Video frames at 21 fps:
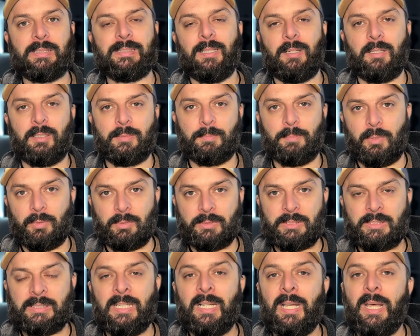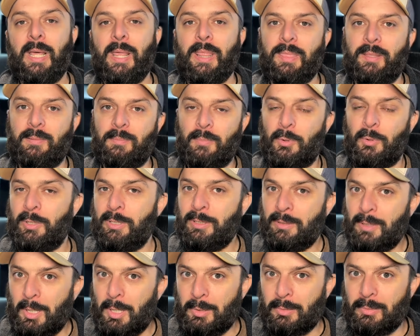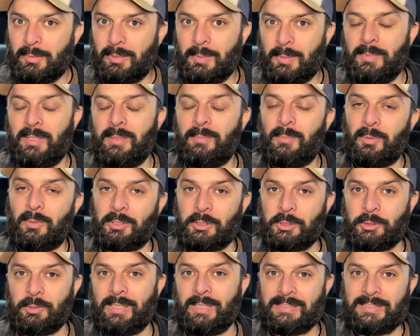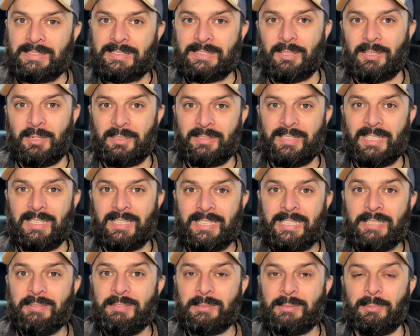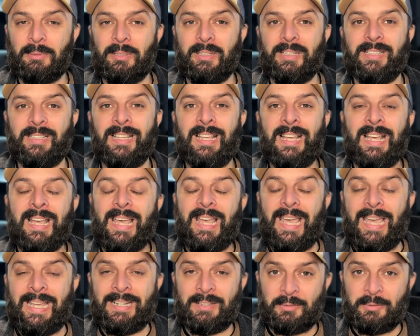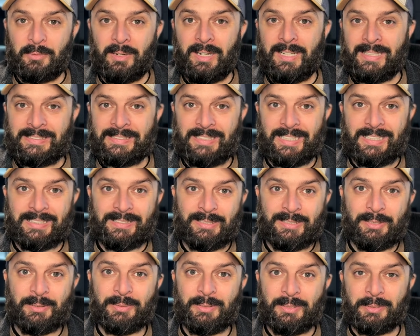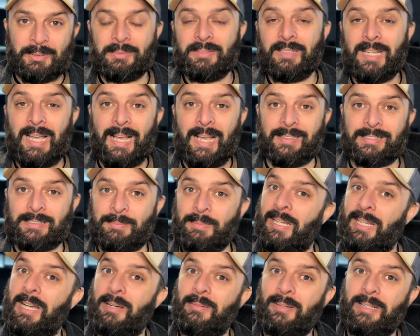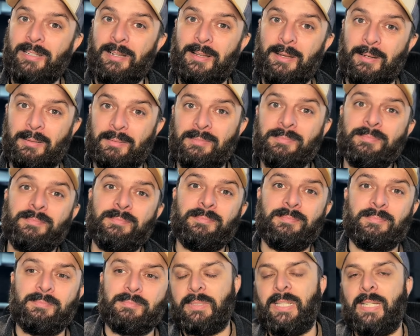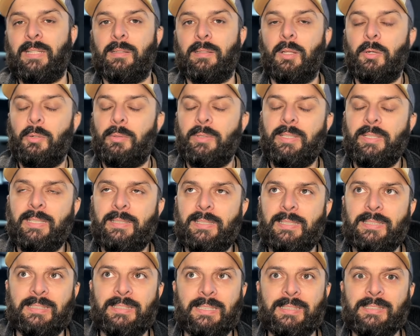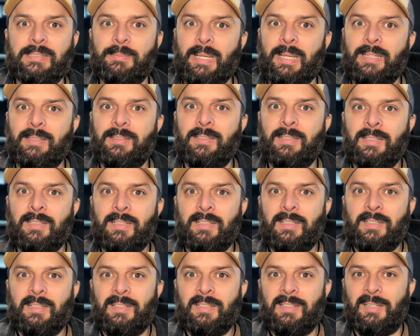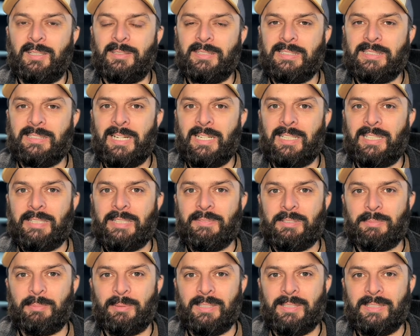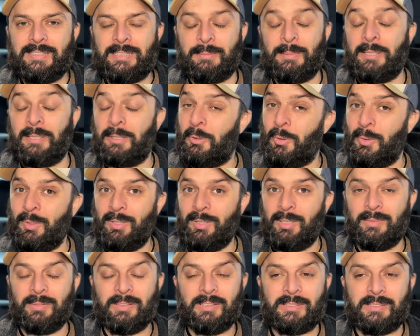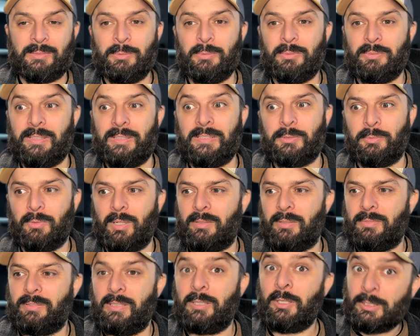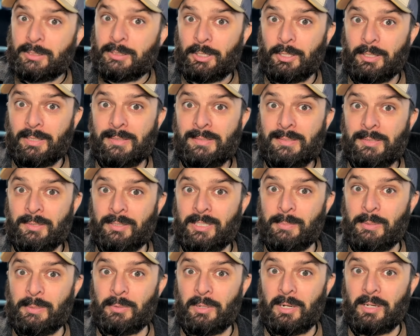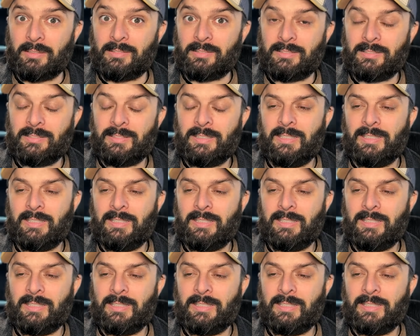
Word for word: the stock bolts. The more you lower them, the more stress is on that leaf spring and it rides like doo-doo. Ask me how I know. But yeah, the lower you get these things, man, on the stock leaf springs compared to coilovers, oof, it's rough. It looks good, don't get me wrong,